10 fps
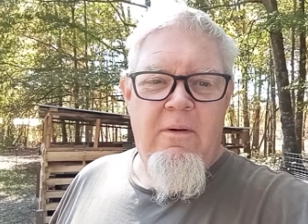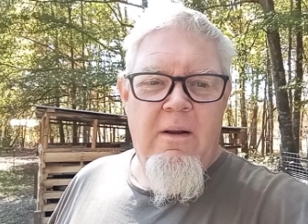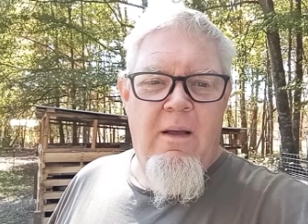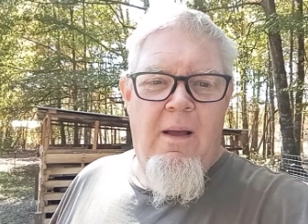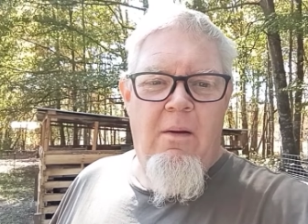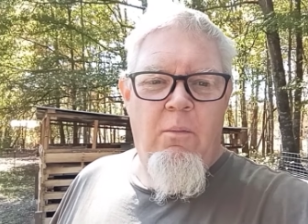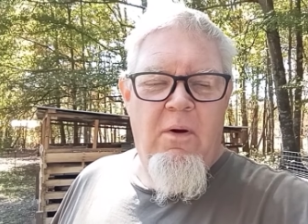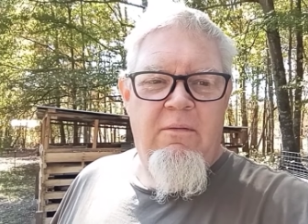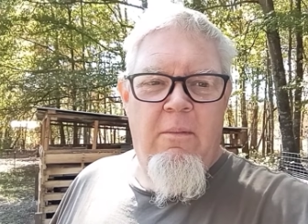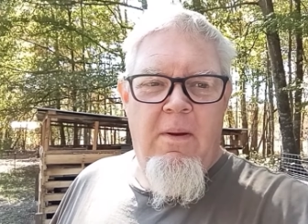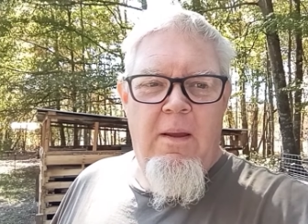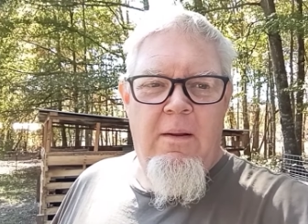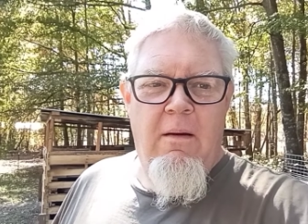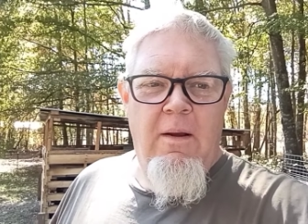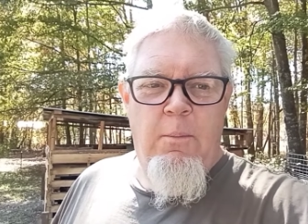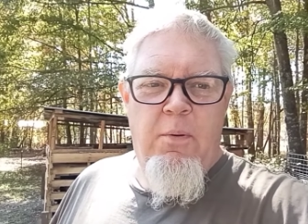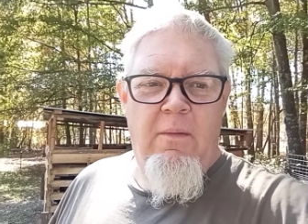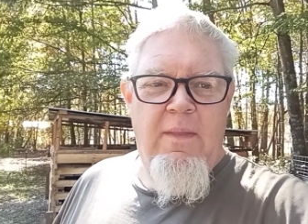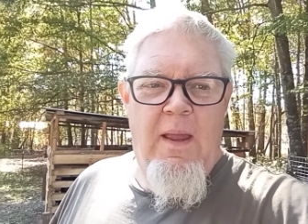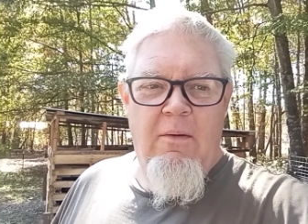where somebody had already
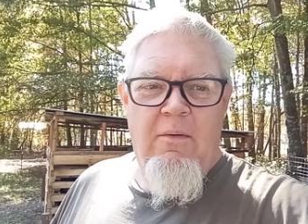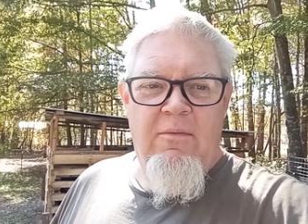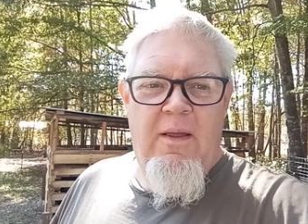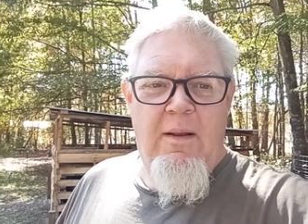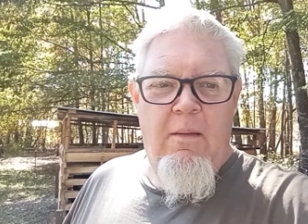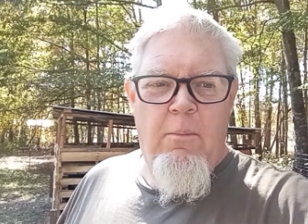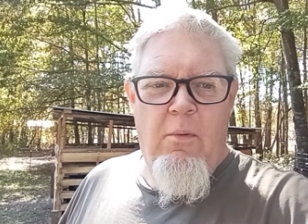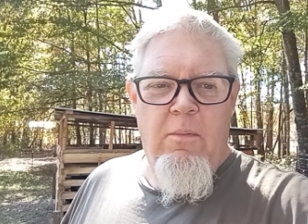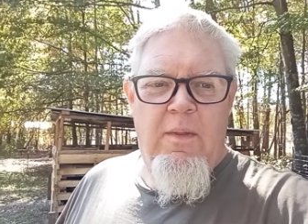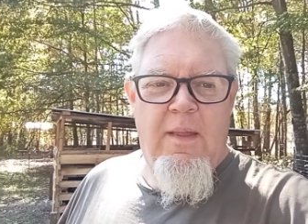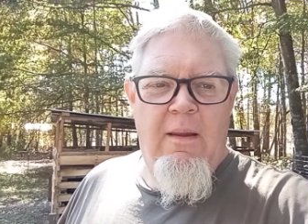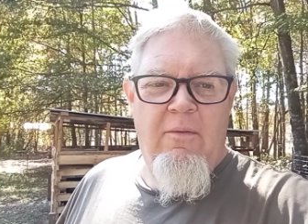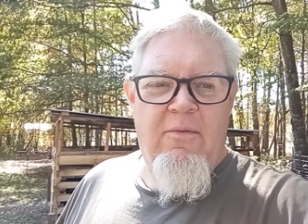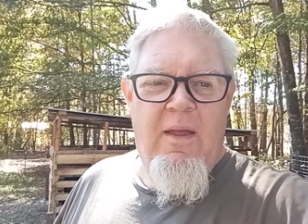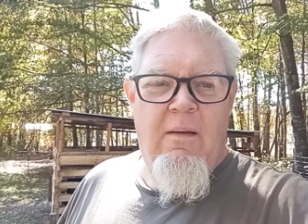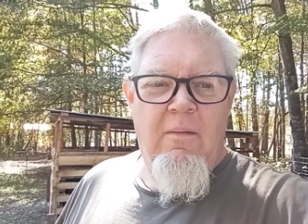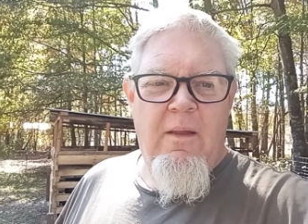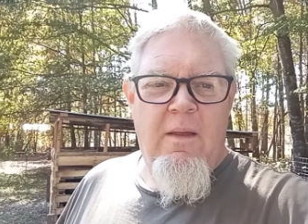put nails in it and pulled the nails out.